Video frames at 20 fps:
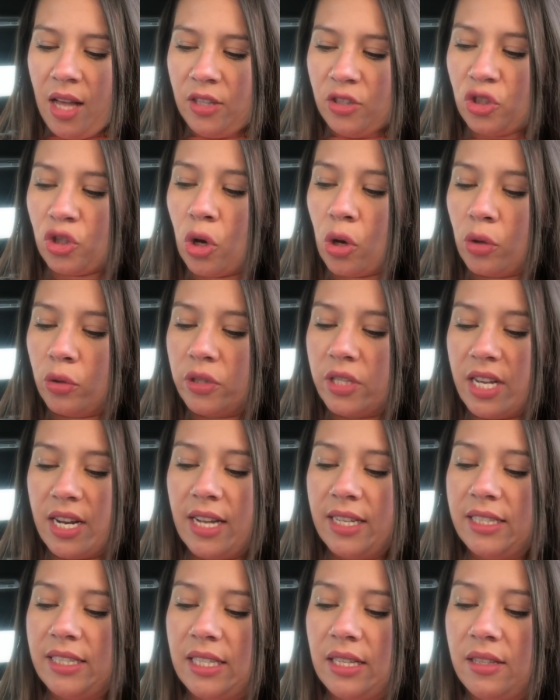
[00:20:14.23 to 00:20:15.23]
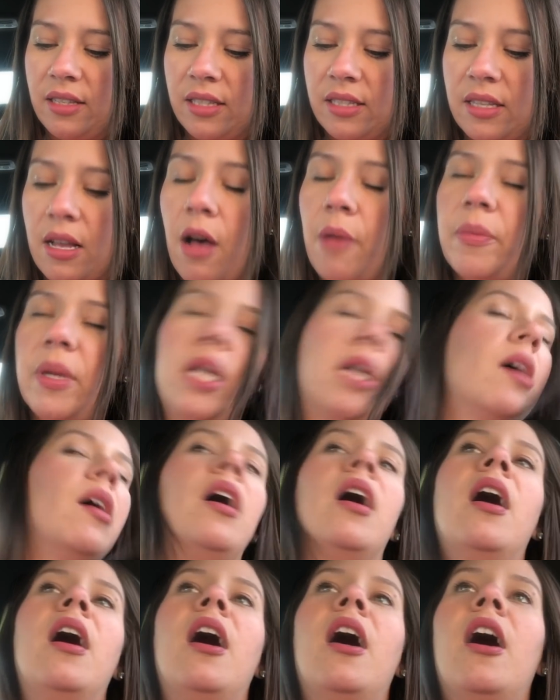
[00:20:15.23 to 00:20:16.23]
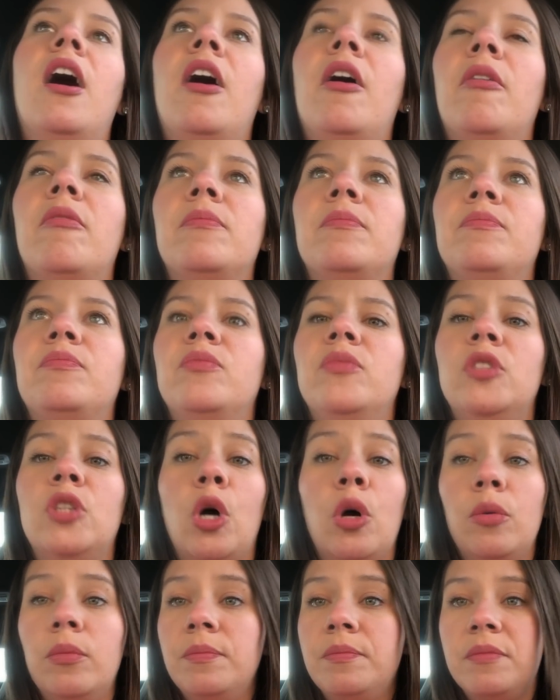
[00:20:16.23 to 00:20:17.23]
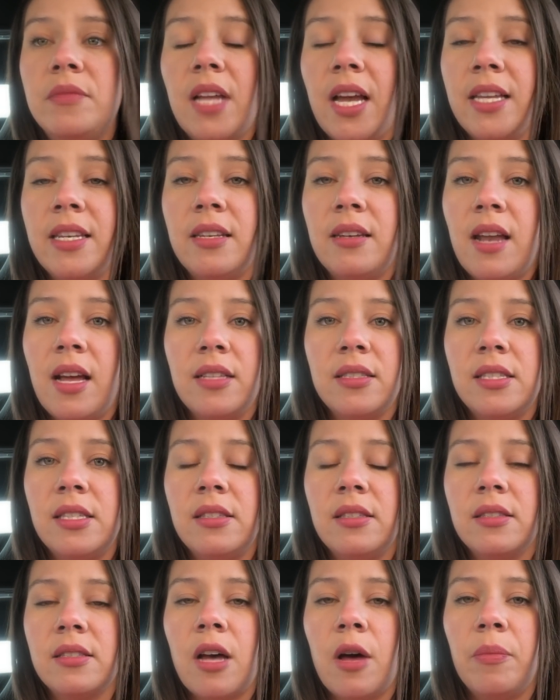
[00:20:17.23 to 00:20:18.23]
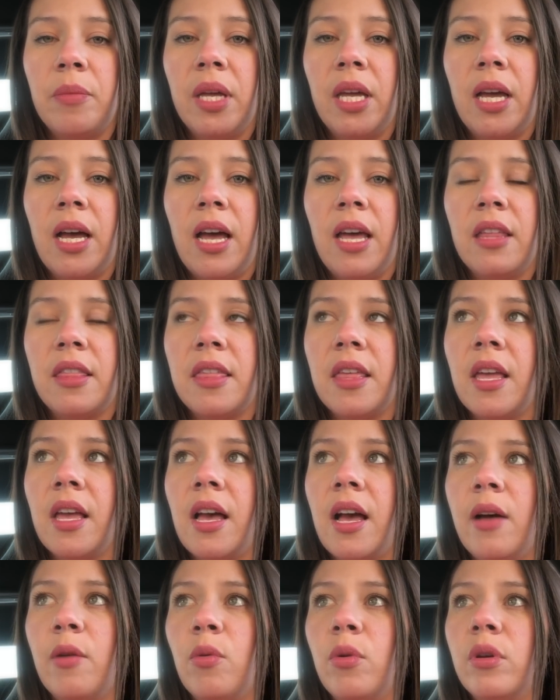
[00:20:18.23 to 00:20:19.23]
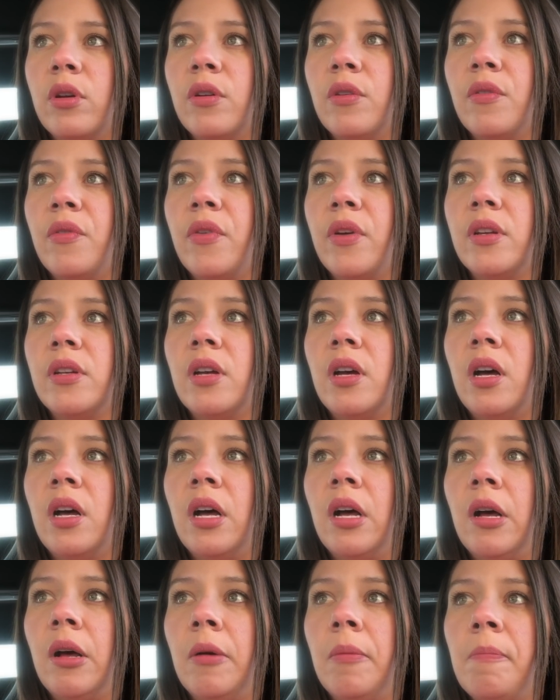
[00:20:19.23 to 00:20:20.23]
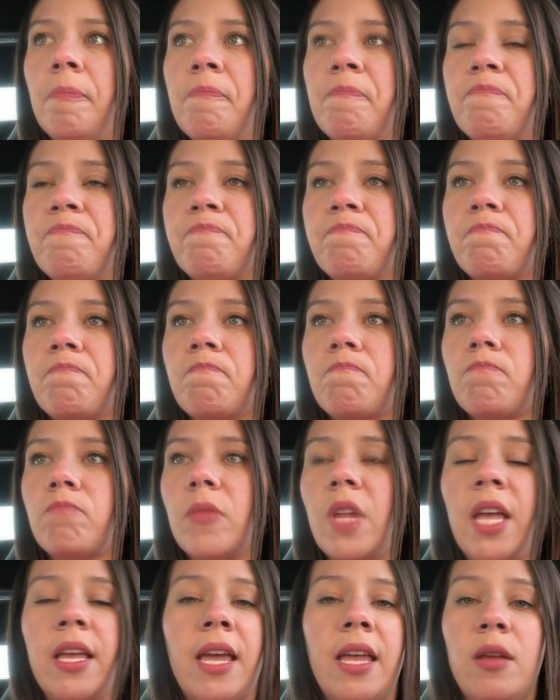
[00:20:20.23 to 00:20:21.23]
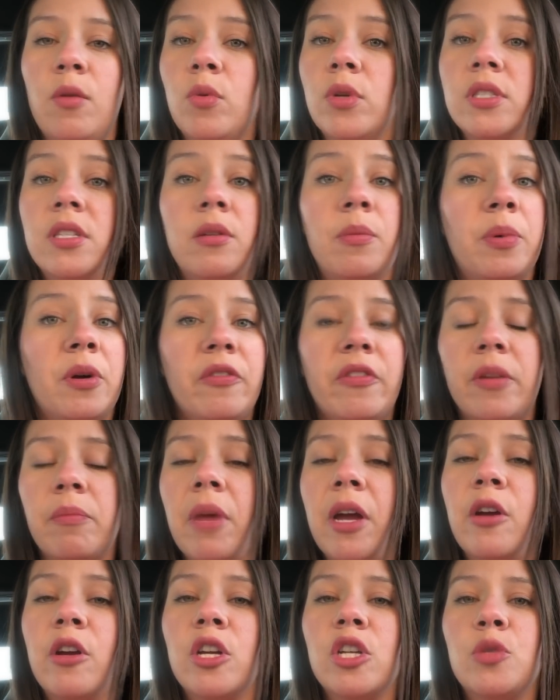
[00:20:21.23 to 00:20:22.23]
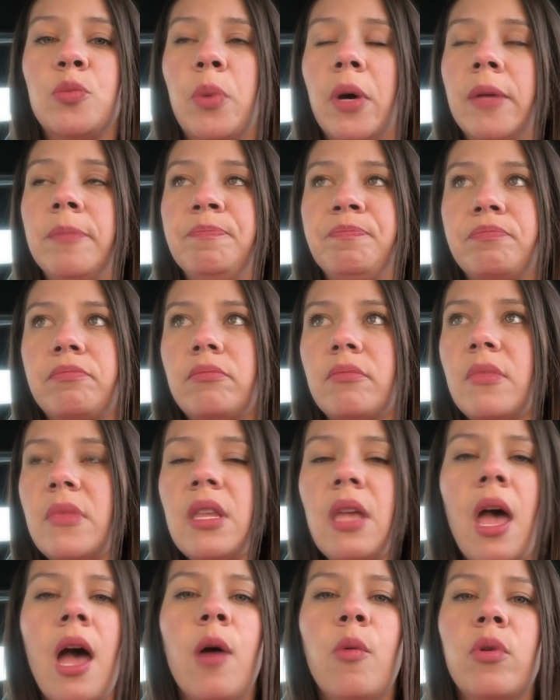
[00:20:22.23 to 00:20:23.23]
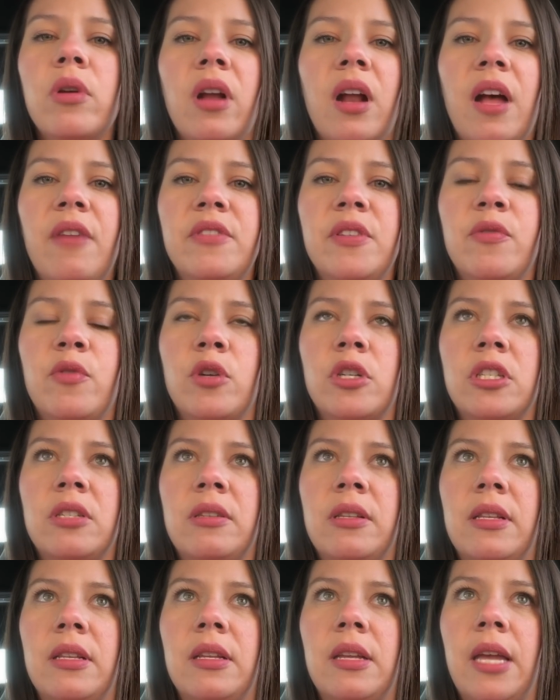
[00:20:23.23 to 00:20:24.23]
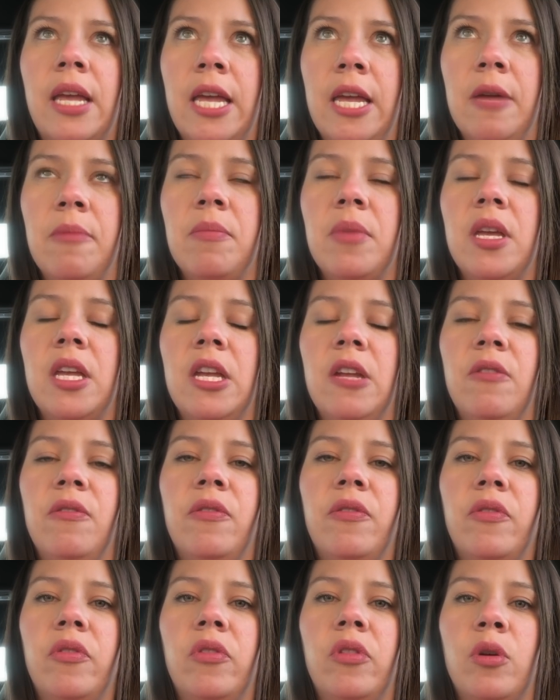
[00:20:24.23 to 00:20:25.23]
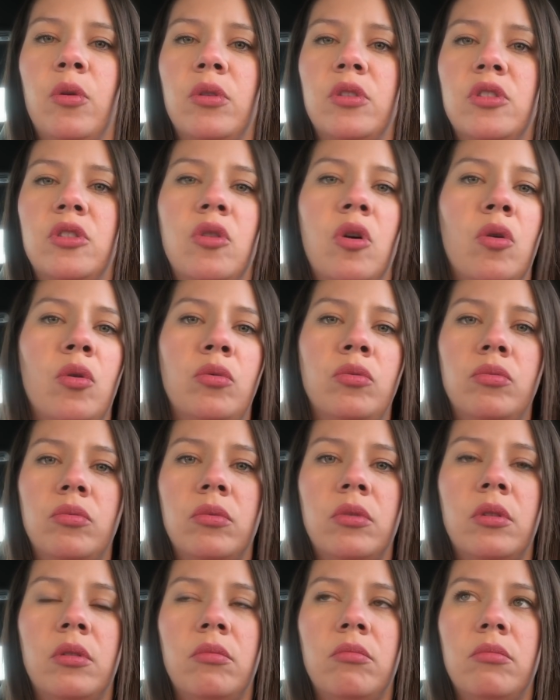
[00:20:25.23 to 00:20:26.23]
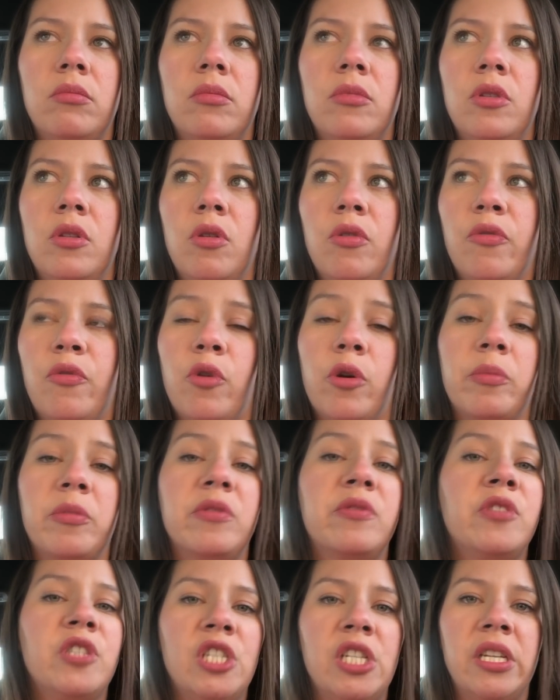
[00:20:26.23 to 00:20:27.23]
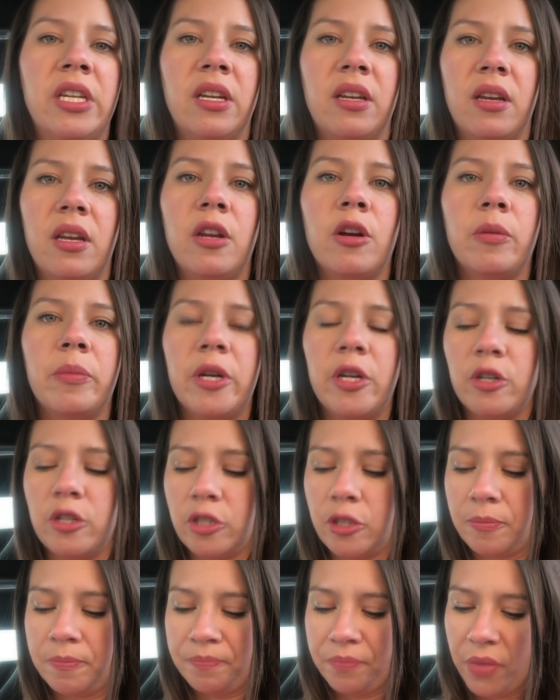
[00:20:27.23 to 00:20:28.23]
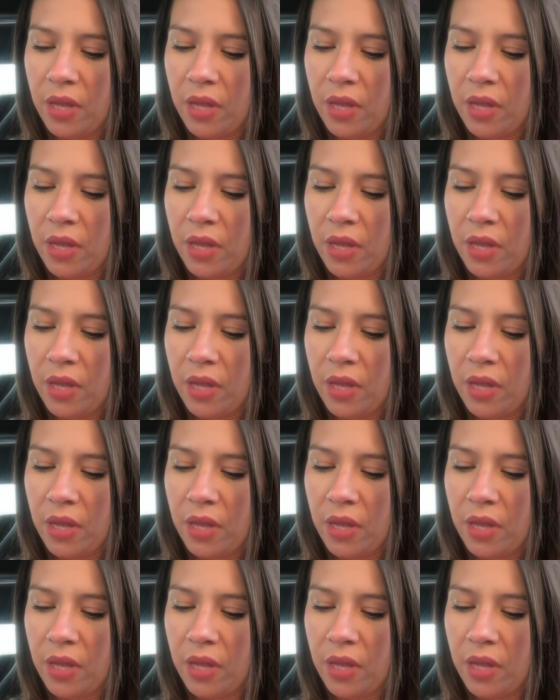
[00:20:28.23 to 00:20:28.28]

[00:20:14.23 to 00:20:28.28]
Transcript: So did I see this coming? No, I did not see this coming. I think I would have, again, it wasn't a perfect marriage, but I wouldn't have divorced him if there was no form of cheating in our marriage.